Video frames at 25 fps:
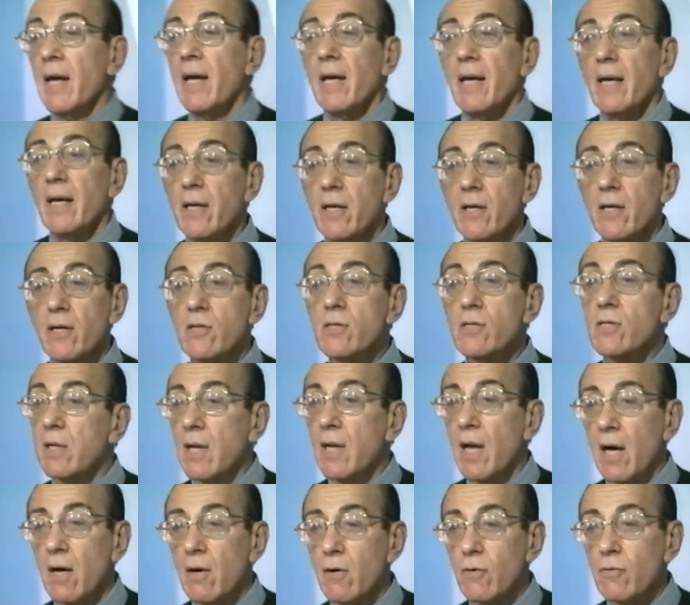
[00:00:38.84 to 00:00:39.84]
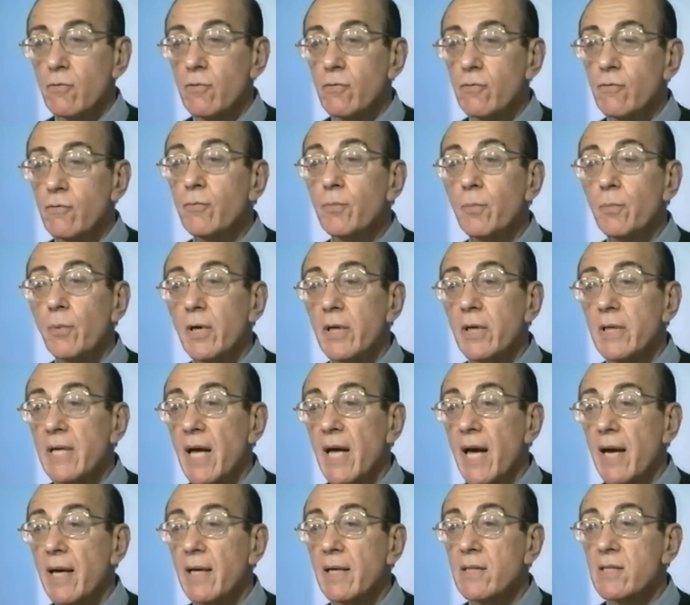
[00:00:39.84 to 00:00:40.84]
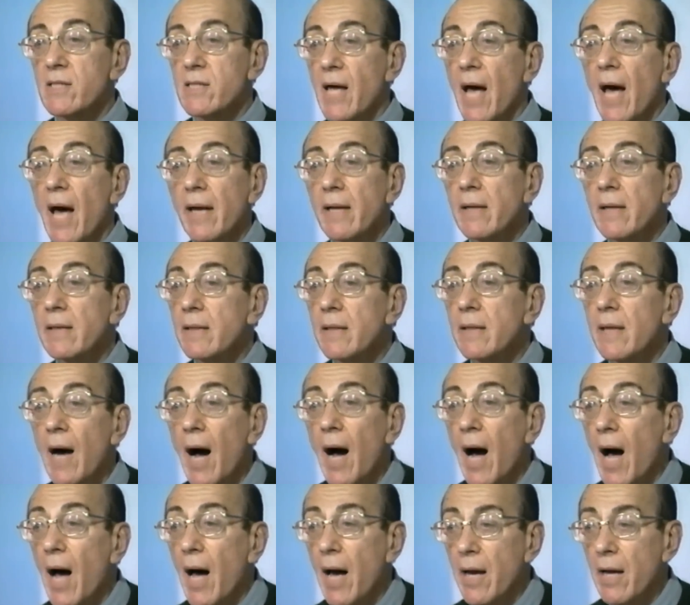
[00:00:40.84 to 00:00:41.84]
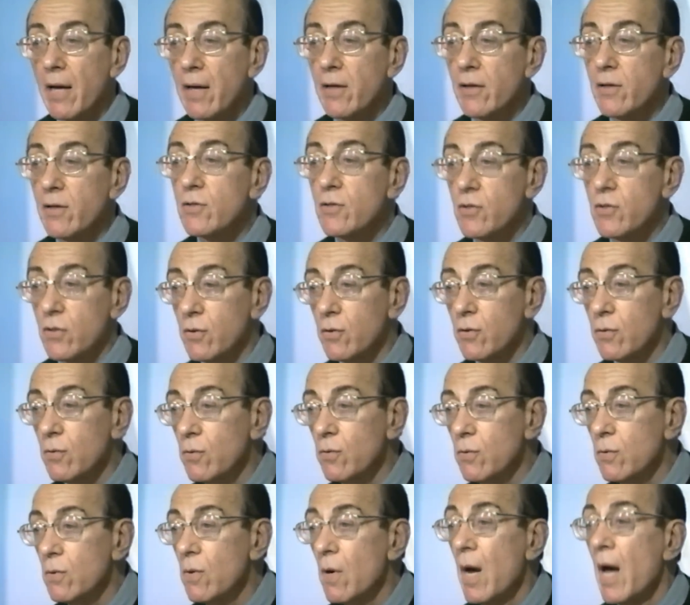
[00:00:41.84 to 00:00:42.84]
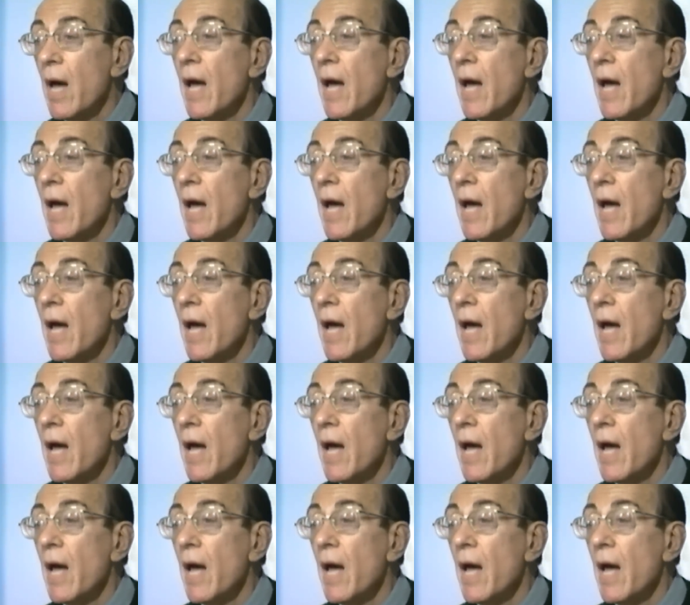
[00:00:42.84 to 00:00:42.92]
His love protects and guides you.